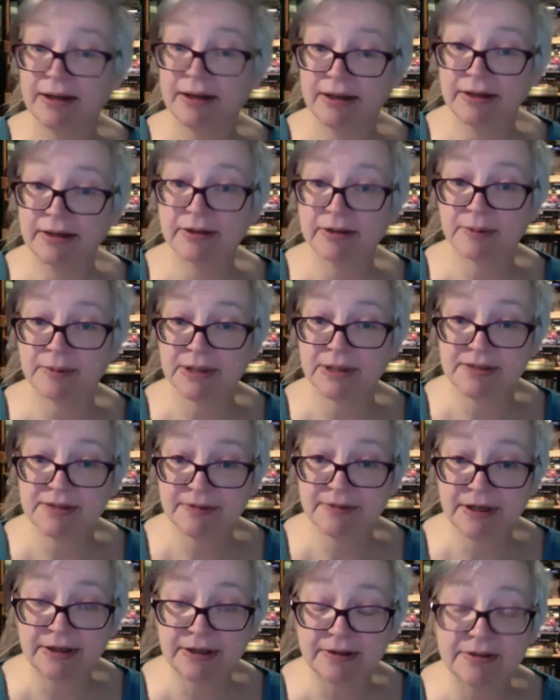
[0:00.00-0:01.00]
in her place of
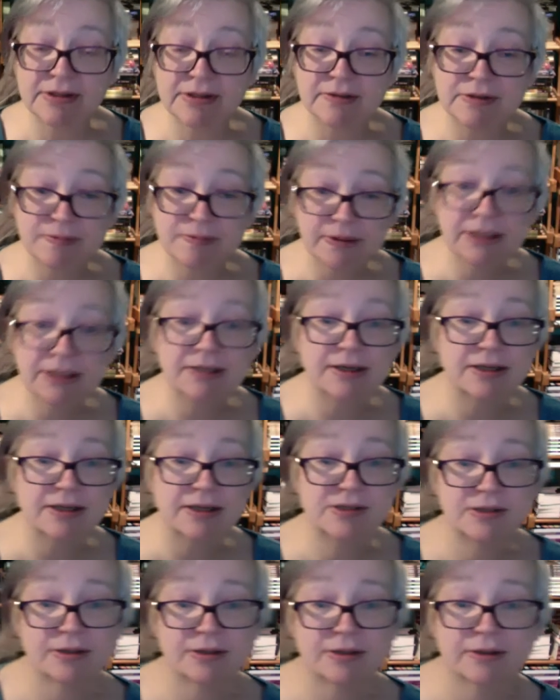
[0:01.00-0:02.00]
honor. And so it was really
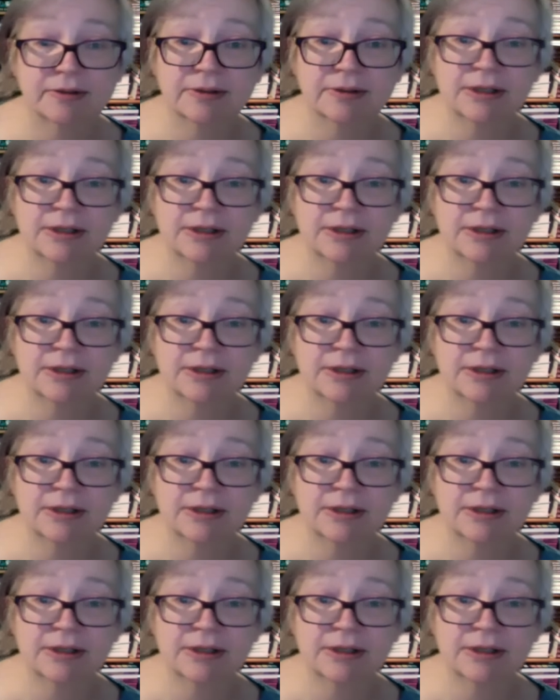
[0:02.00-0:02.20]
nice, though.